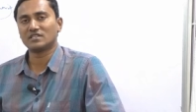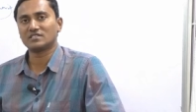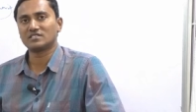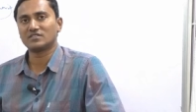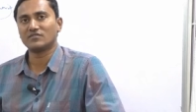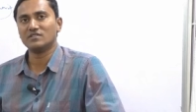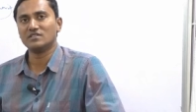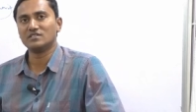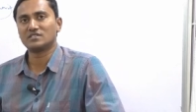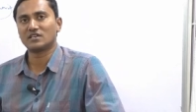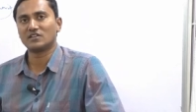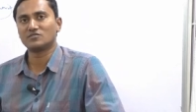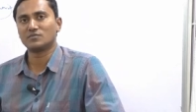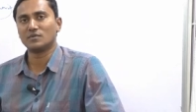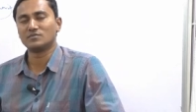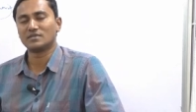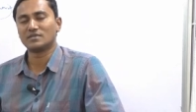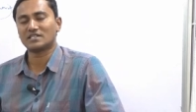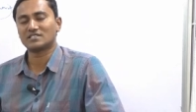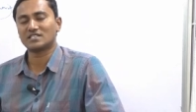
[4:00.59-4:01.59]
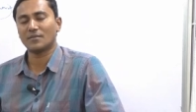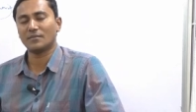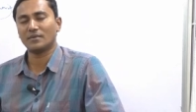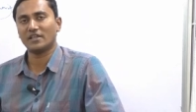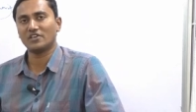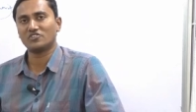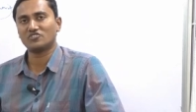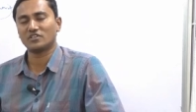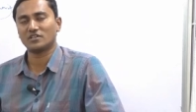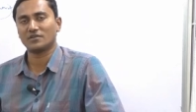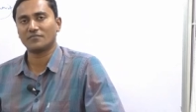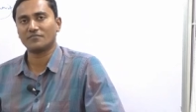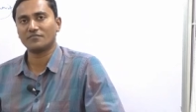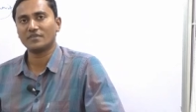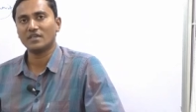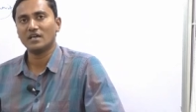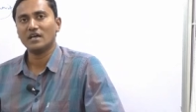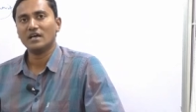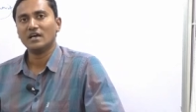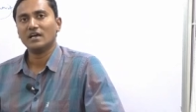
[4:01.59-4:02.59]
the Civil Service prelims
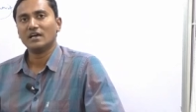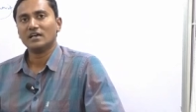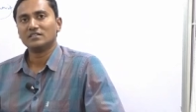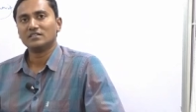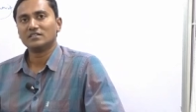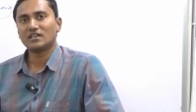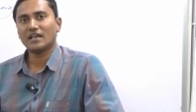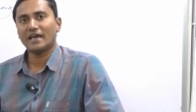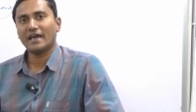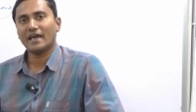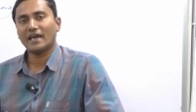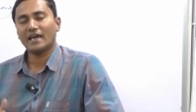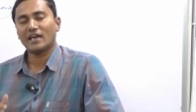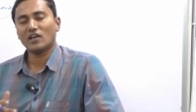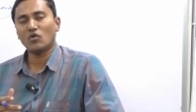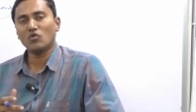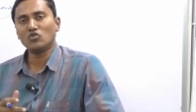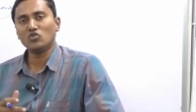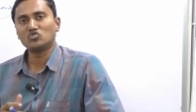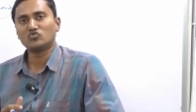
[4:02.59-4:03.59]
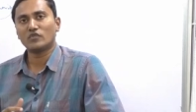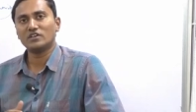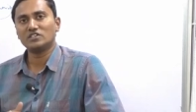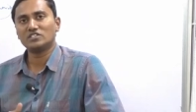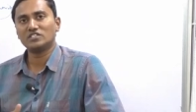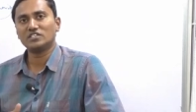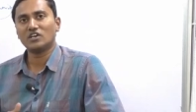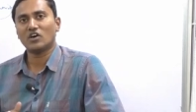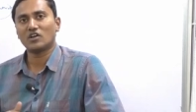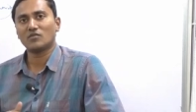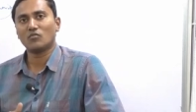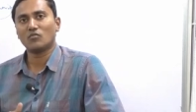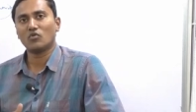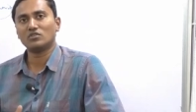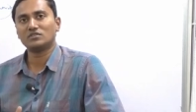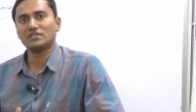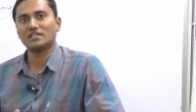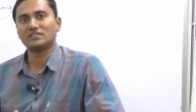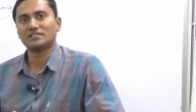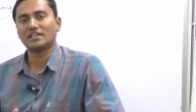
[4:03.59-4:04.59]
examination, there are around 20 or
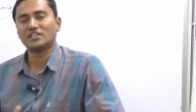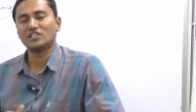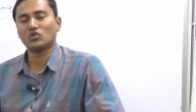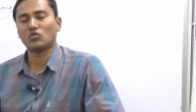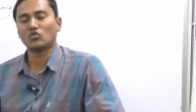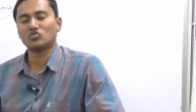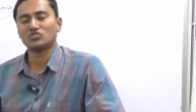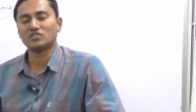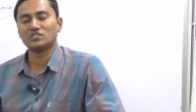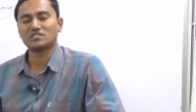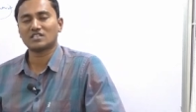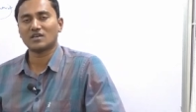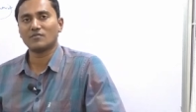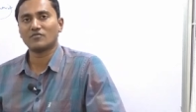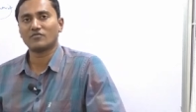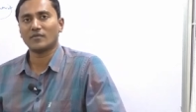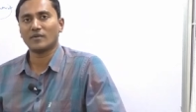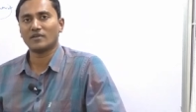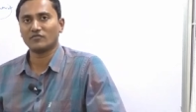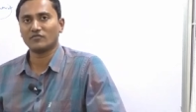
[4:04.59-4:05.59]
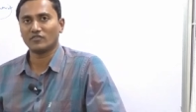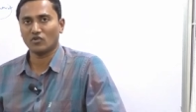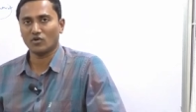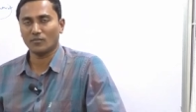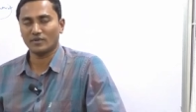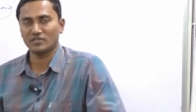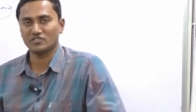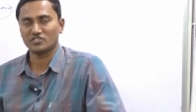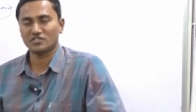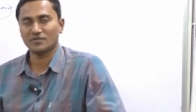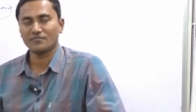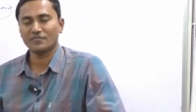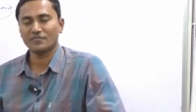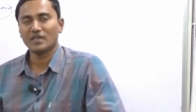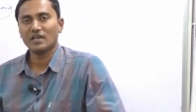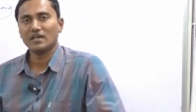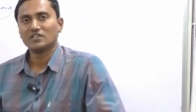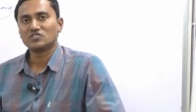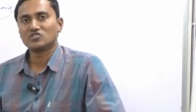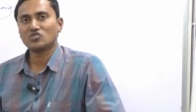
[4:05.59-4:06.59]
more than 30 questions coming from environment.
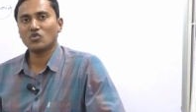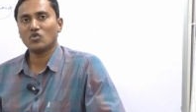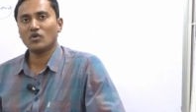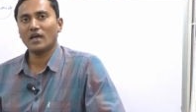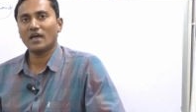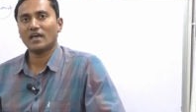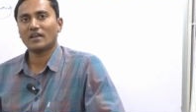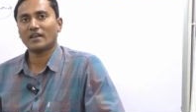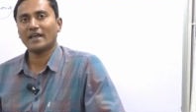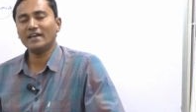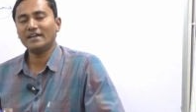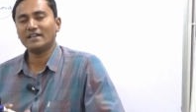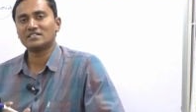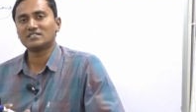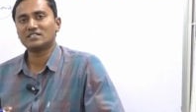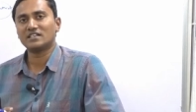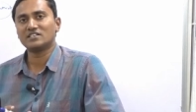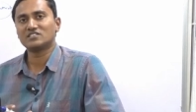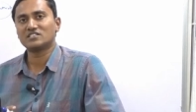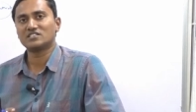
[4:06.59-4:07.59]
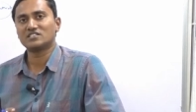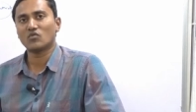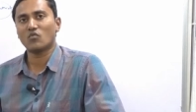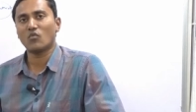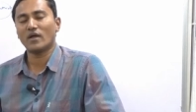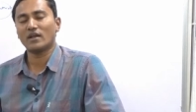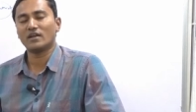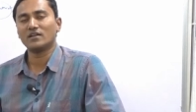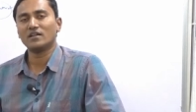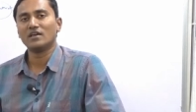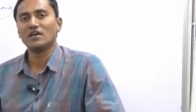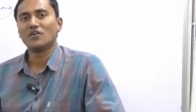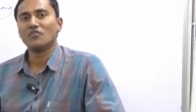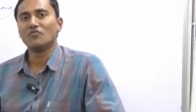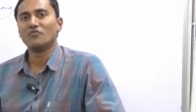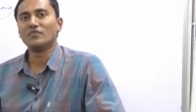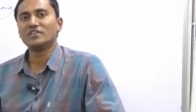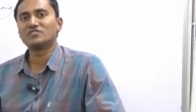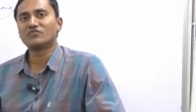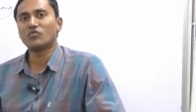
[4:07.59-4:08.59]
So a right test series is the one
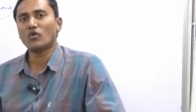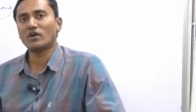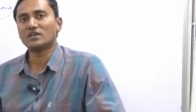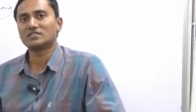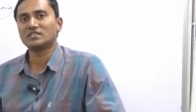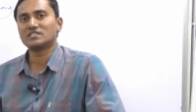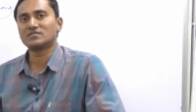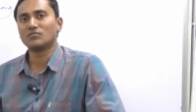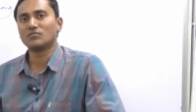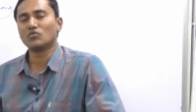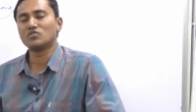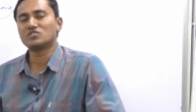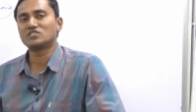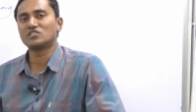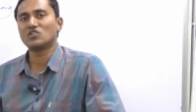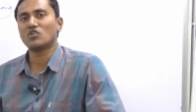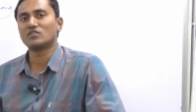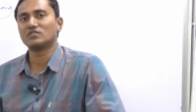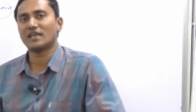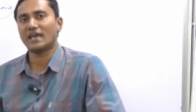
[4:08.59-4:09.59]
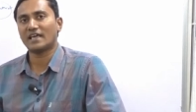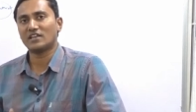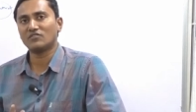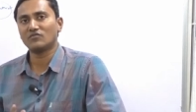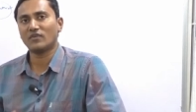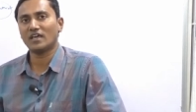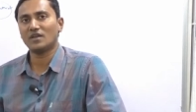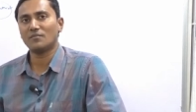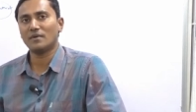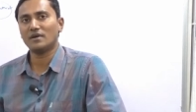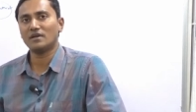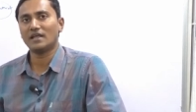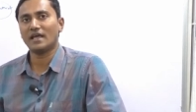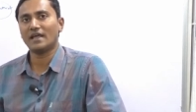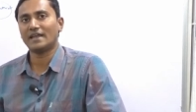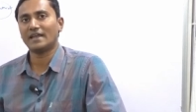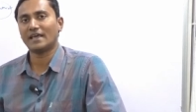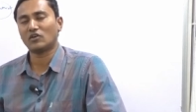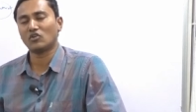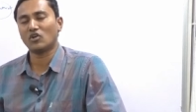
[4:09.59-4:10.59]
which focuses mostly on the environment
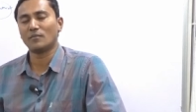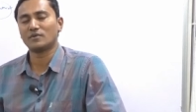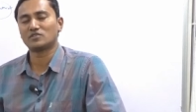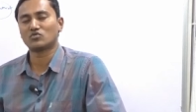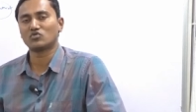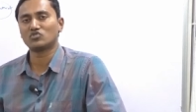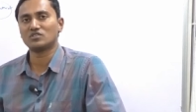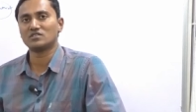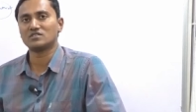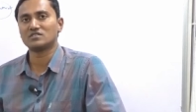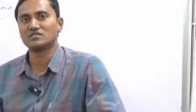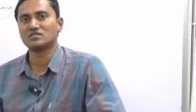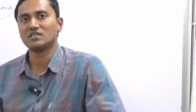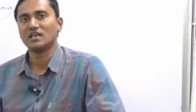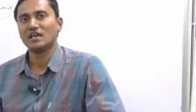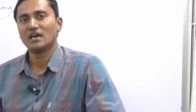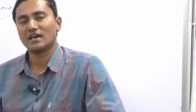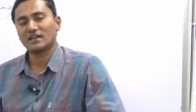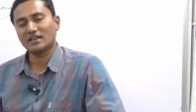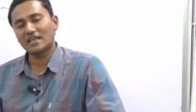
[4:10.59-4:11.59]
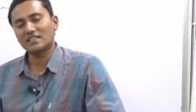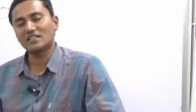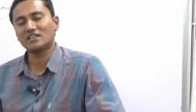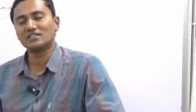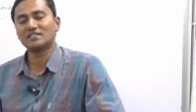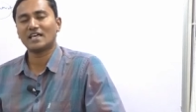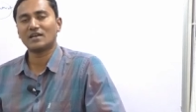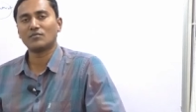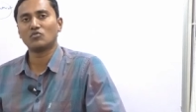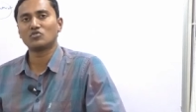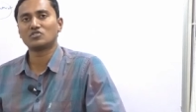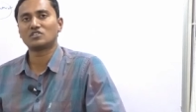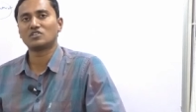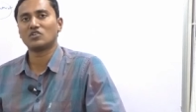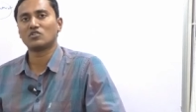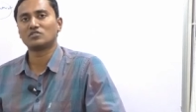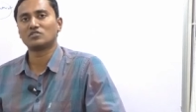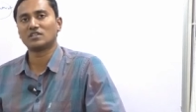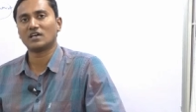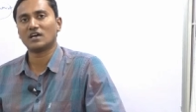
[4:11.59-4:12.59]
and economics questions rather than
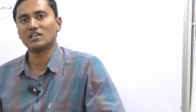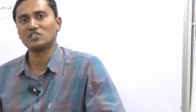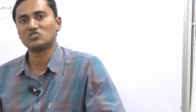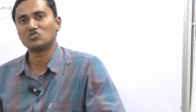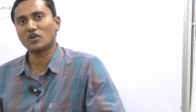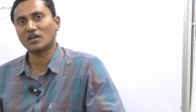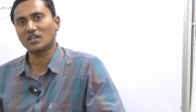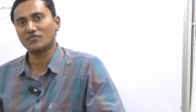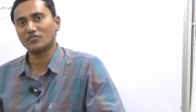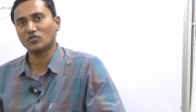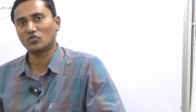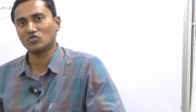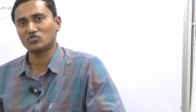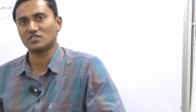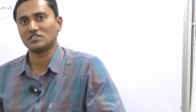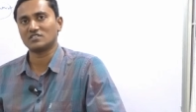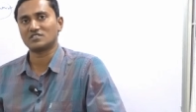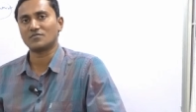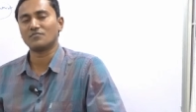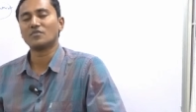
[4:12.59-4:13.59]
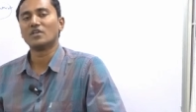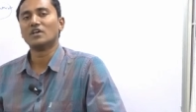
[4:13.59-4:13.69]
mostly on the geography questions.